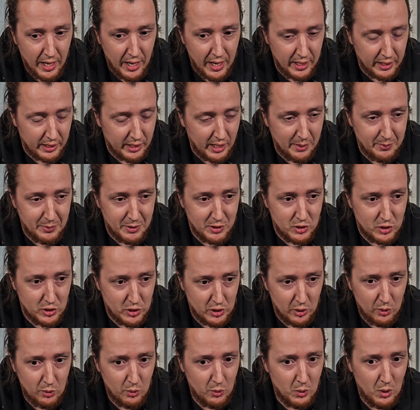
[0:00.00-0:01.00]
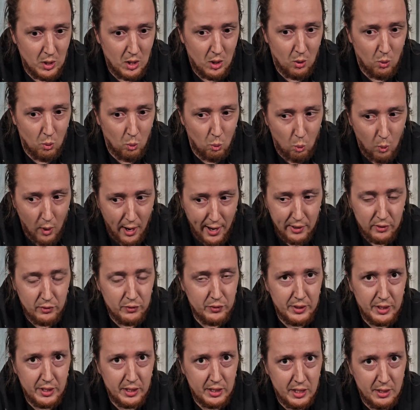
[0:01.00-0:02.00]
And it got me so
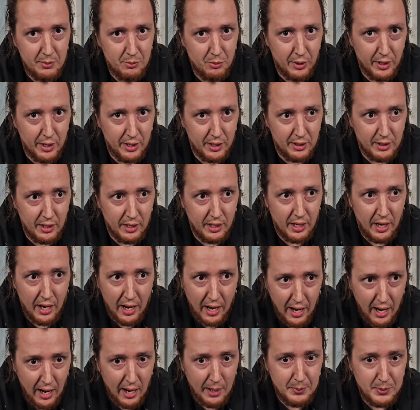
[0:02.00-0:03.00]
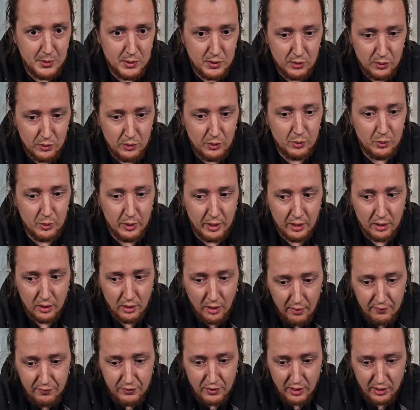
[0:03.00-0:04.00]
wildly inebriated that I absolutely
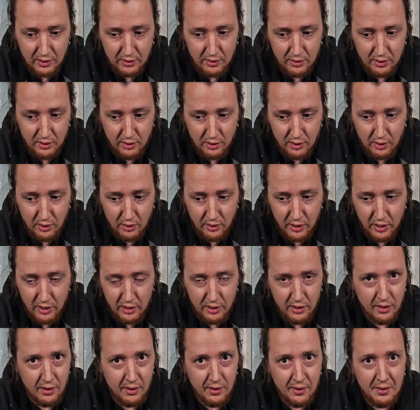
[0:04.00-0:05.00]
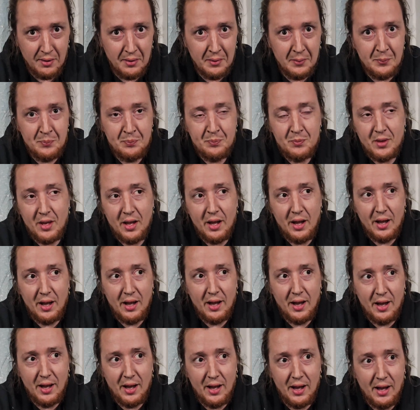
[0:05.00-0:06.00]
loved it. All right?
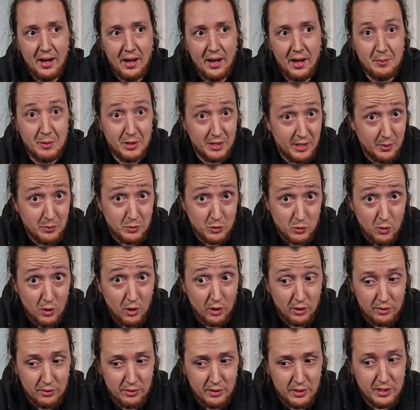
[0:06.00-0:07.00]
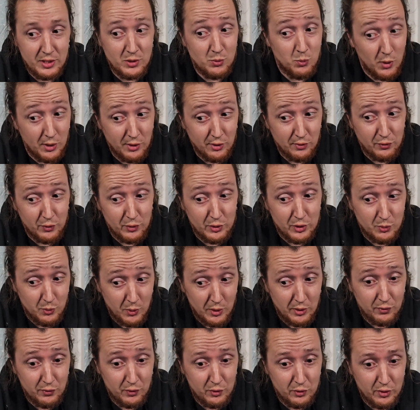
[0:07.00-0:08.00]
And my dad was wrong. It's wonderful. It's a
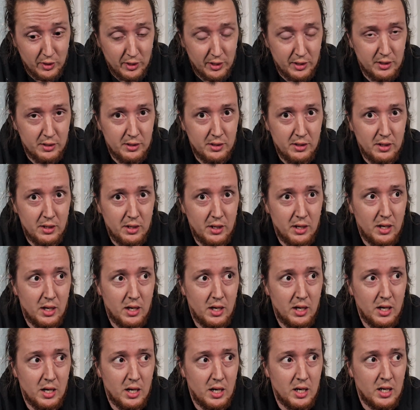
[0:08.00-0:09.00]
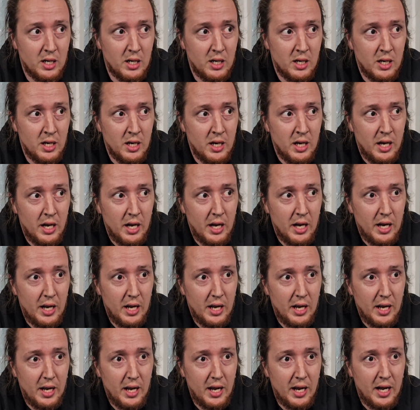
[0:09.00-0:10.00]
wonderful drink.
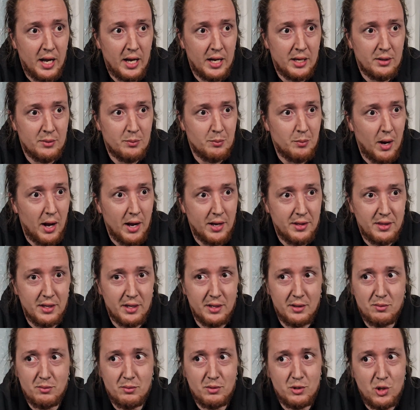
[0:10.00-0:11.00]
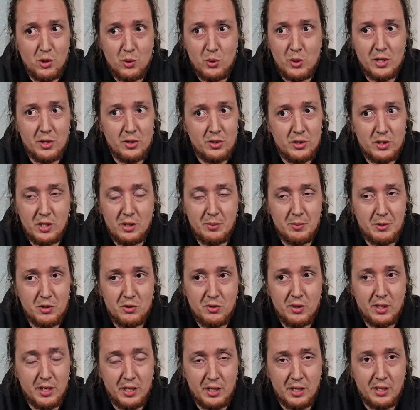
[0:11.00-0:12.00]
And I think 2 years into me
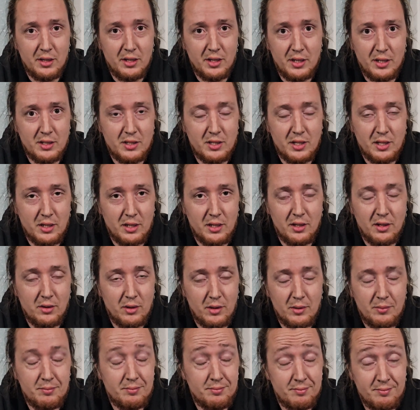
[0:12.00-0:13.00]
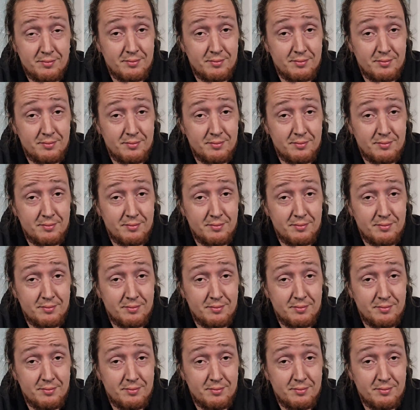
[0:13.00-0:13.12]
drinking it, they discontinued it.